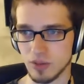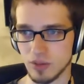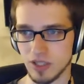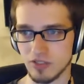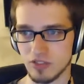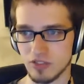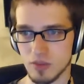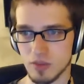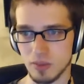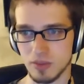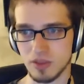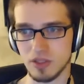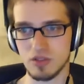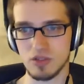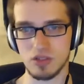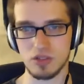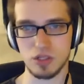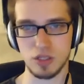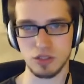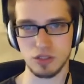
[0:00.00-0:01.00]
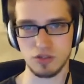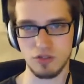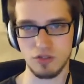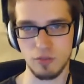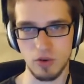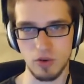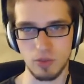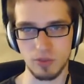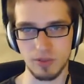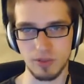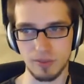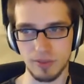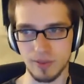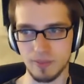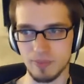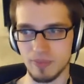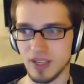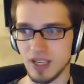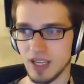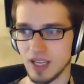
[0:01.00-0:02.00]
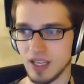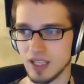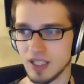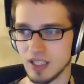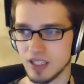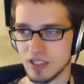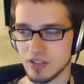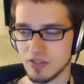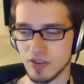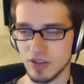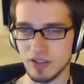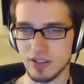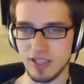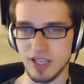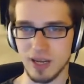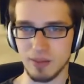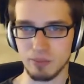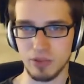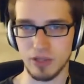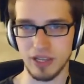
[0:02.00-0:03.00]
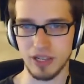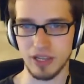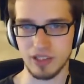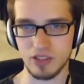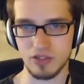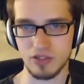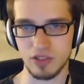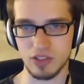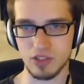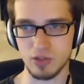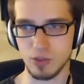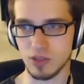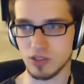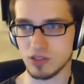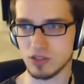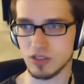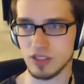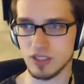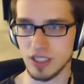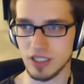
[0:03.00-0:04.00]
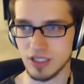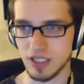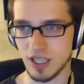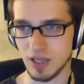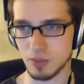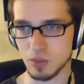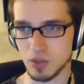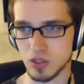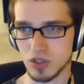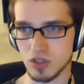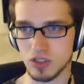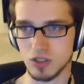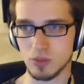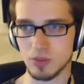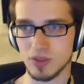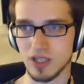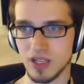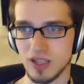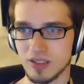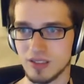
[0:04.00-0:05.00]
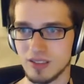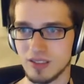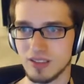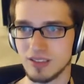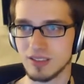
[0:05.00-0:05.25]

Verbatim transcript: I would love to be able to use it just for mobile, but it's fairly complex for a small screen like that. I'm sure it could be done.